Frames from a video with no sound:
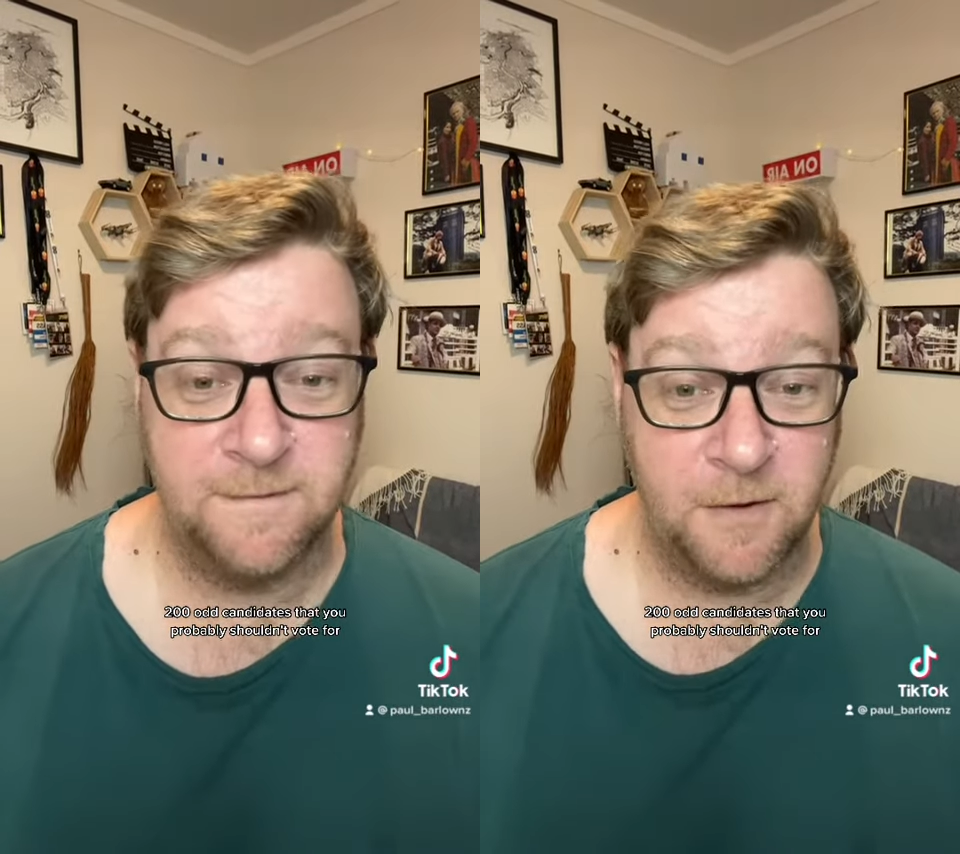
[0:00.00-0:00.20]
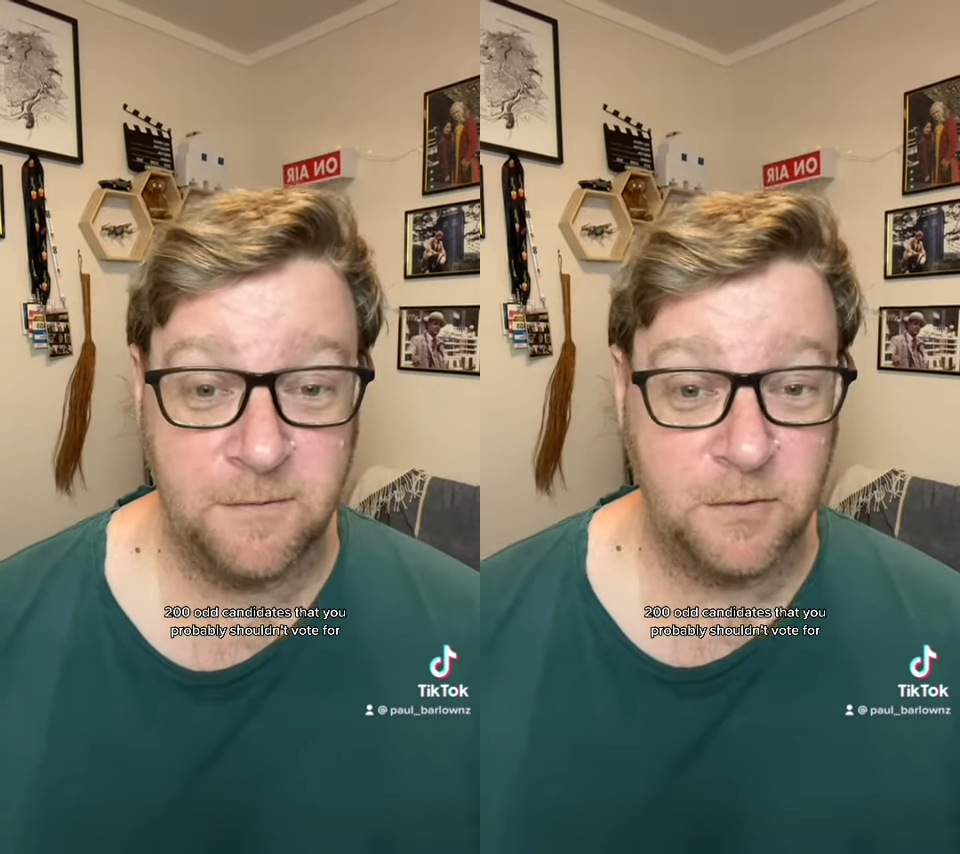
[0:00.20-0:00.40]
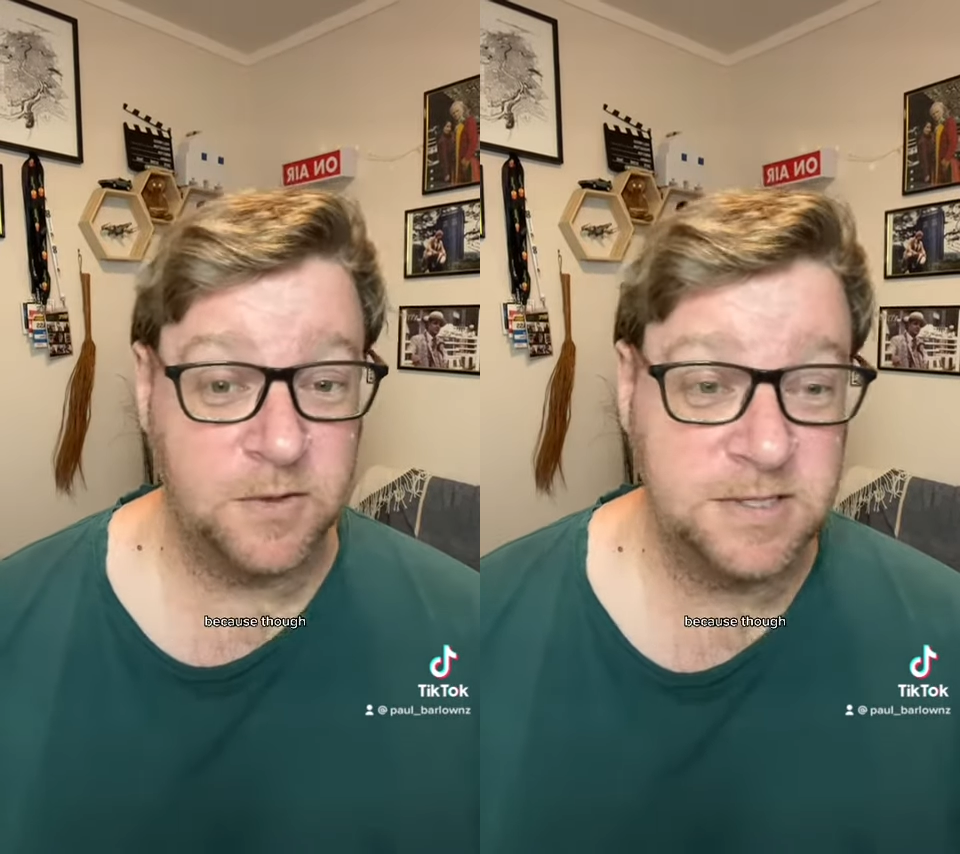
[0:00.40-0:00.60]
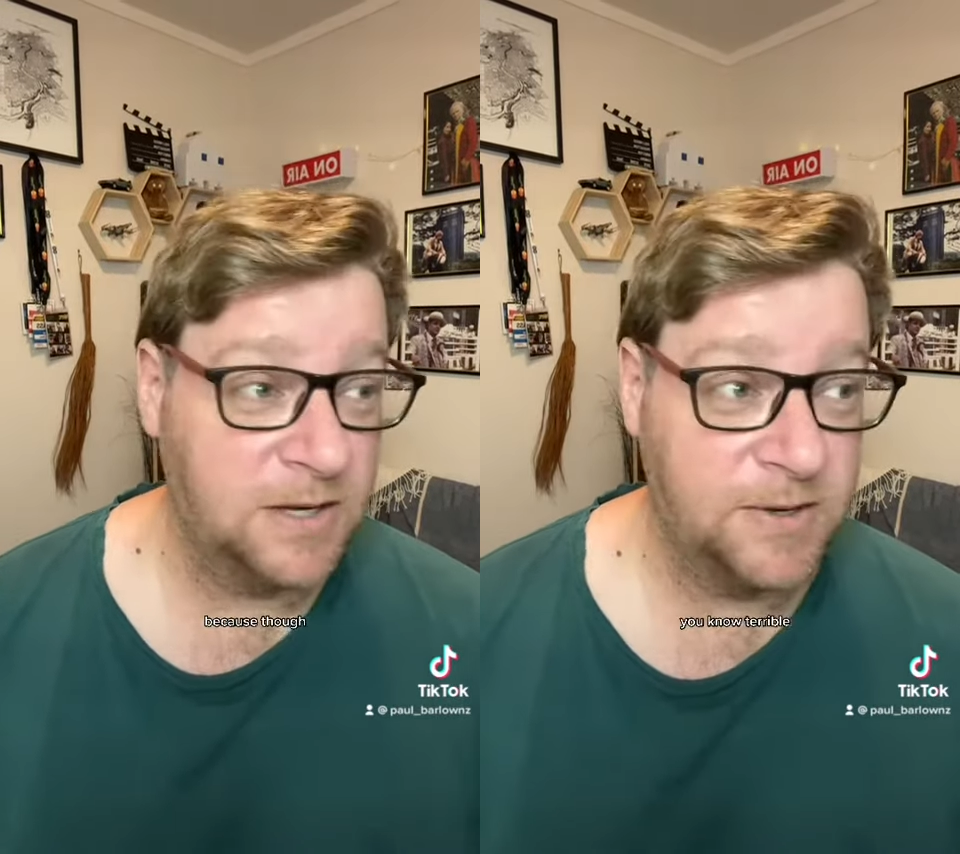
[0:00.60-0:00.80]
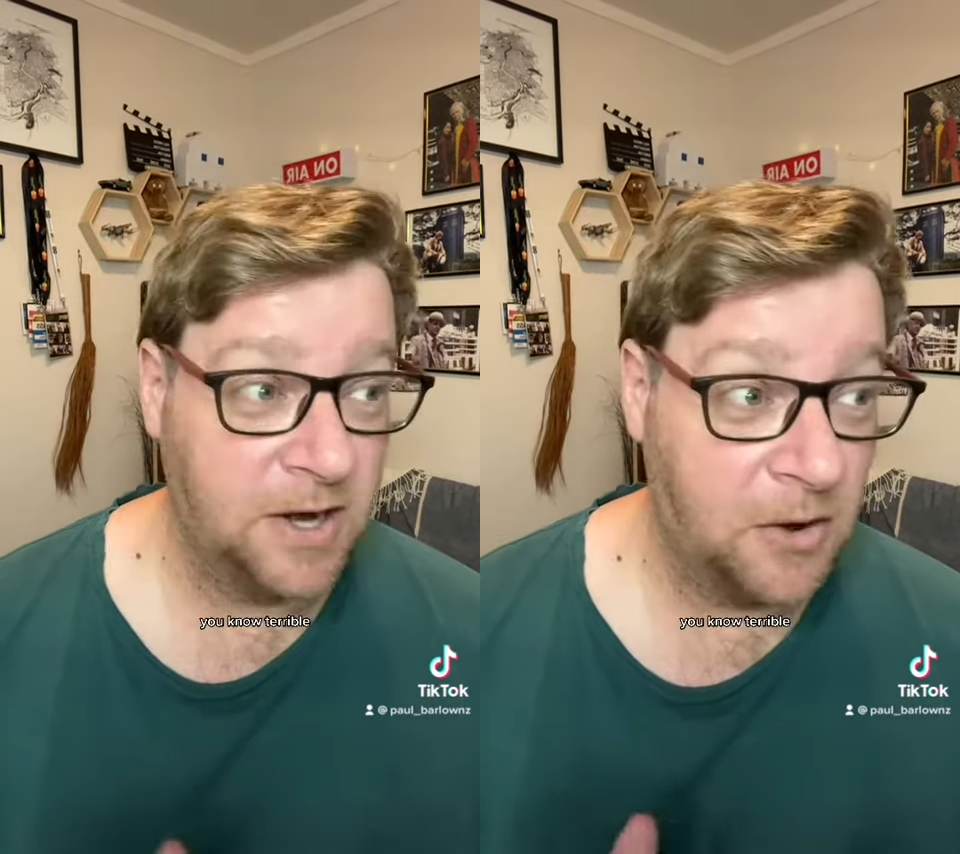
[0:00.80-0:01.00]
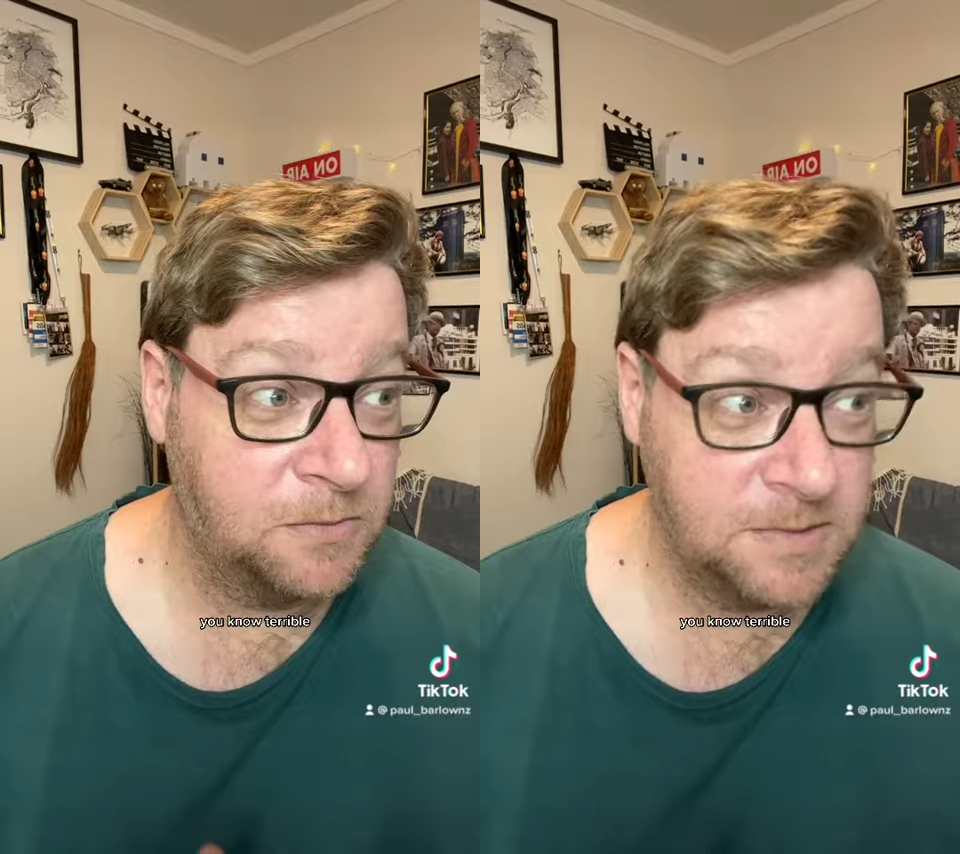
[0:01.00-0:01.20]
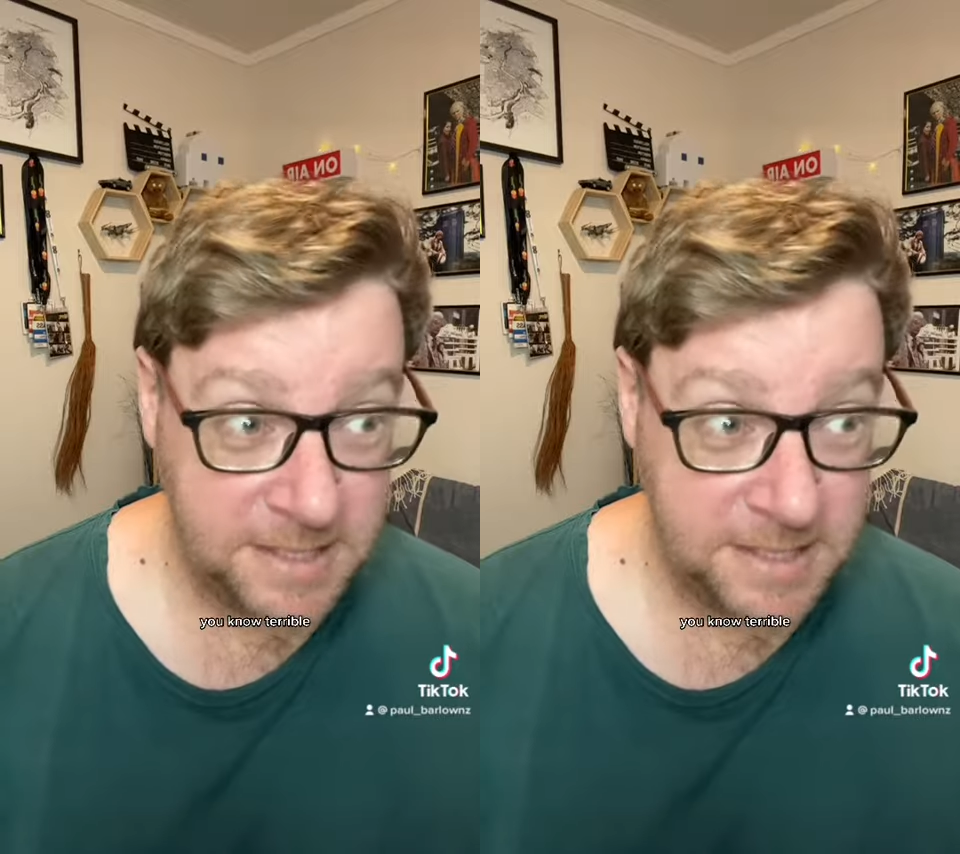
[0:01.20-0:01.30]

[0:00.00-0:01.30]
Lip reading: vote for because they were,